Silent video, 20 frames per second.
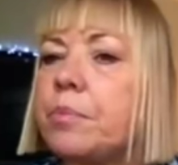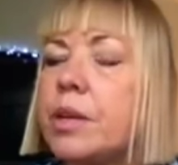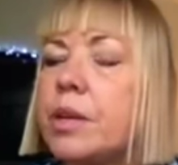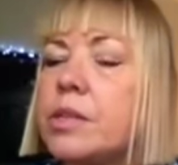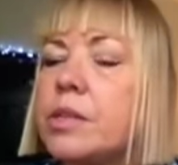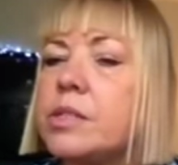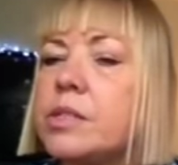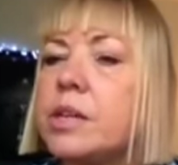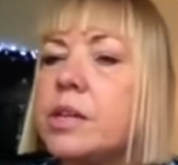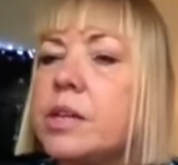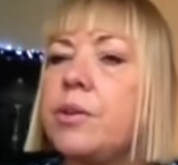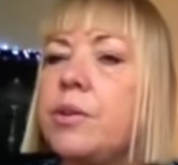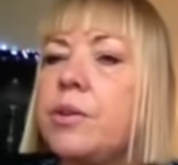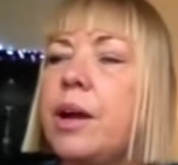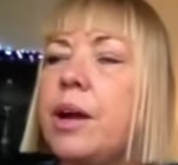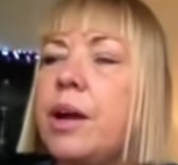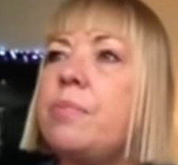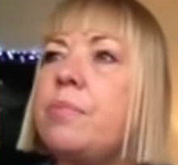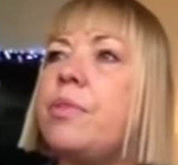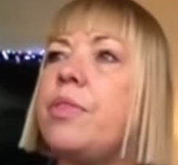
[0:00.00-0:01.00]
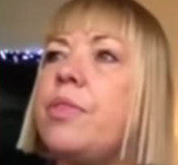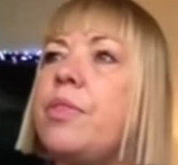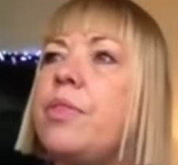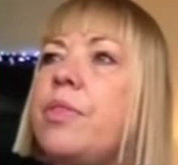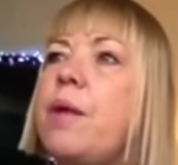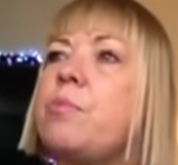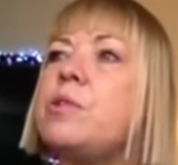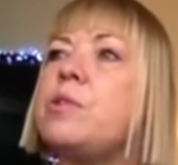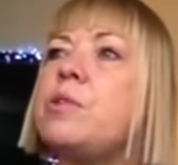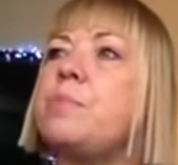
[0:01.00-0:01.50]
so um, that
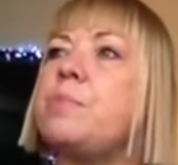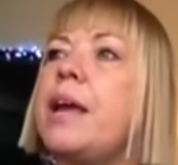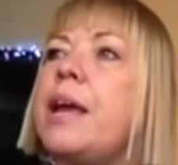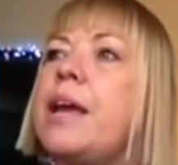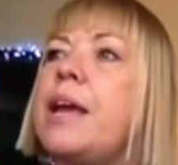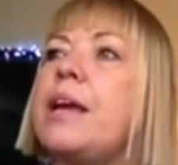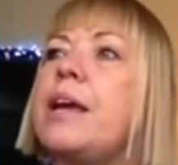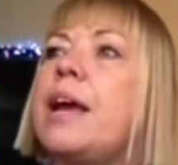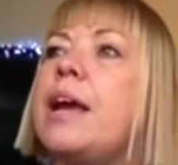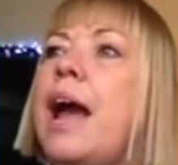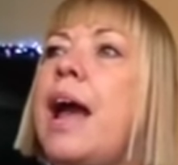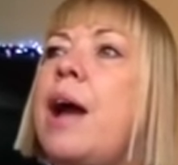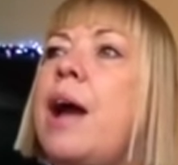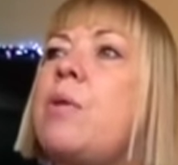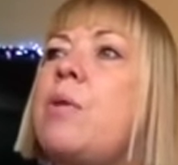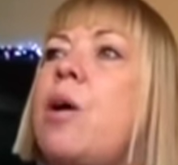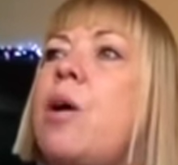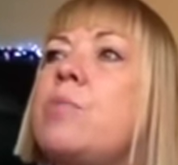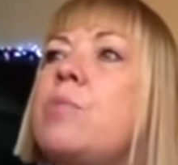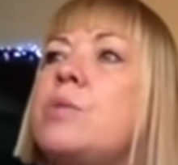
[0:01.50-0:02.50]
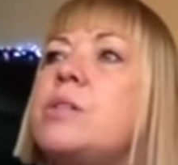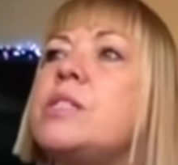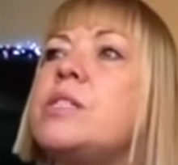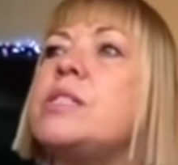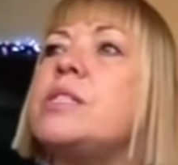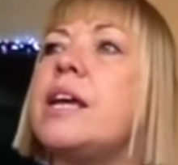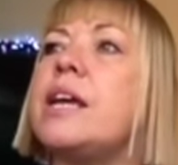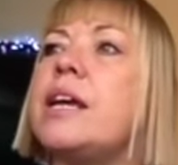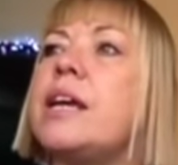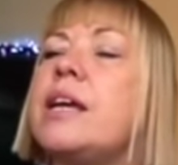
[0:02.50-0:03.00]
would be how i would
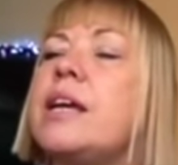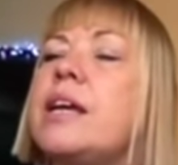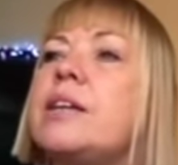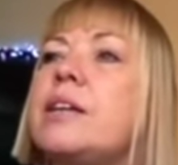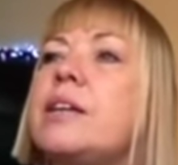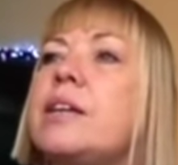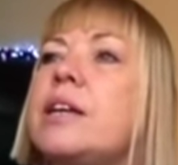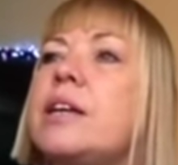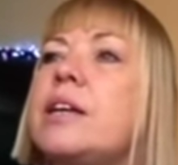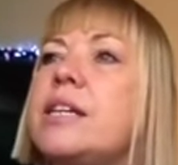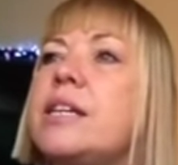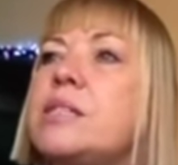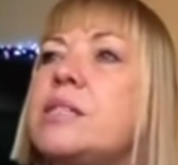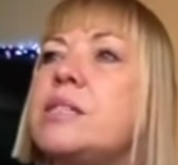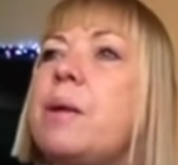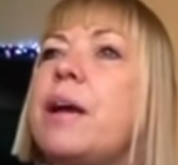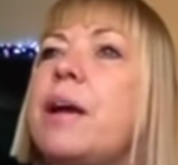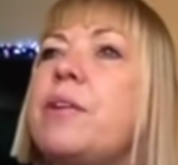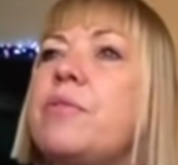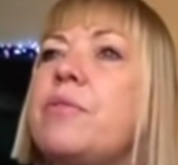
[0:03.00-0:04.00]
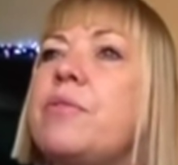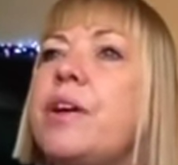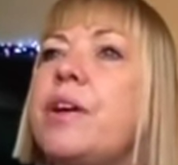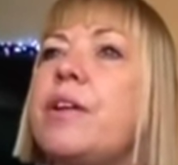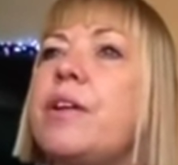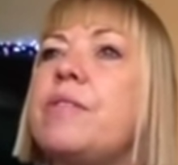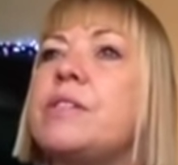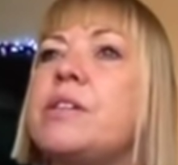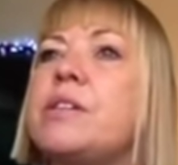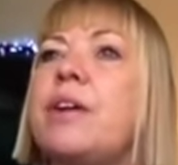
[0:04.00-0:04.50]
see explain fear
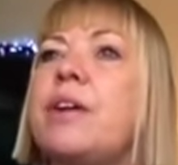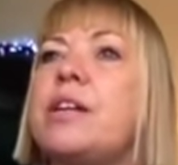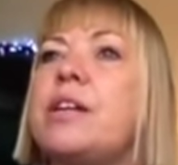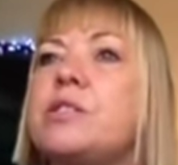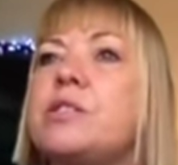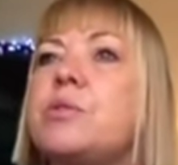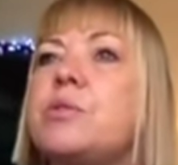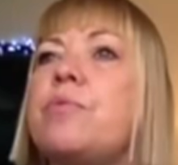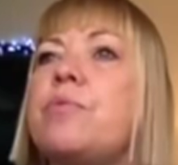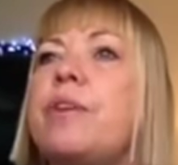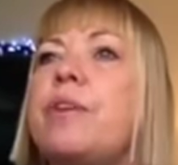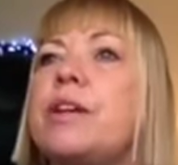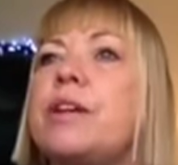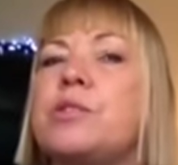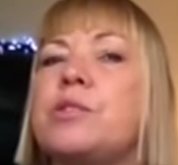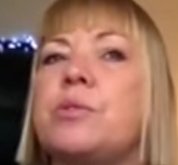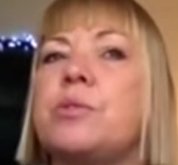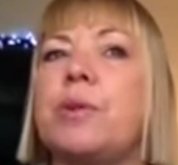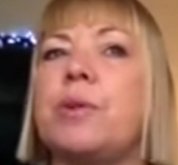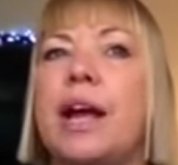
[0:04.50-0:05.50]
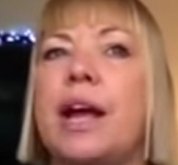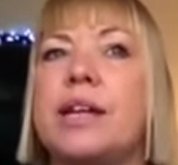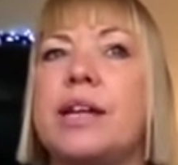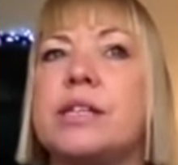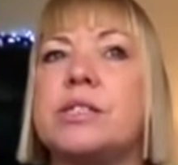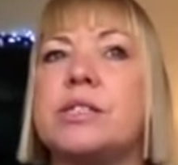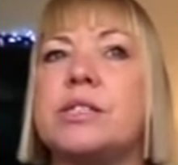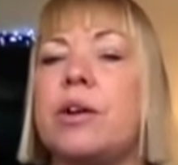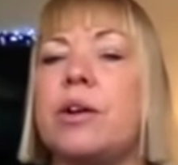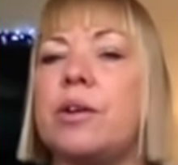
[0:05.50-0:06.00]
is irrational, rational, and
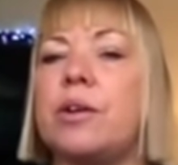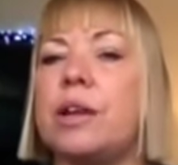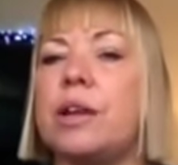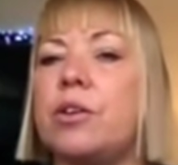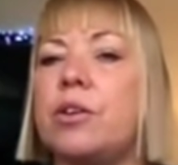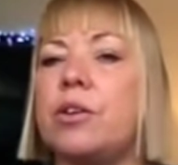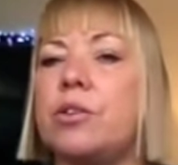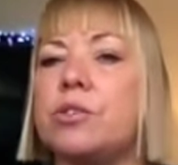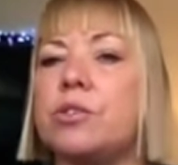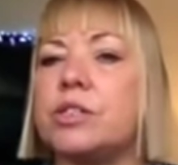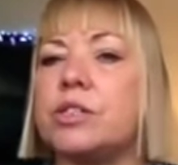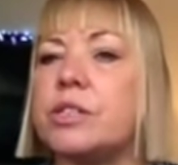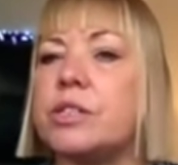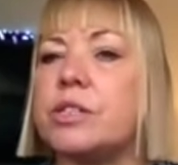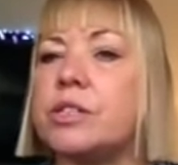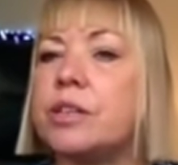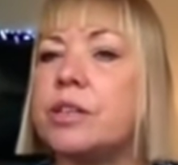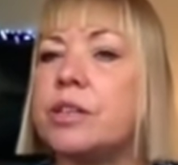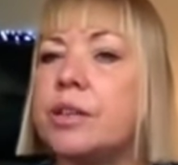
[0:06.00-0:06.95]
totally unconscious.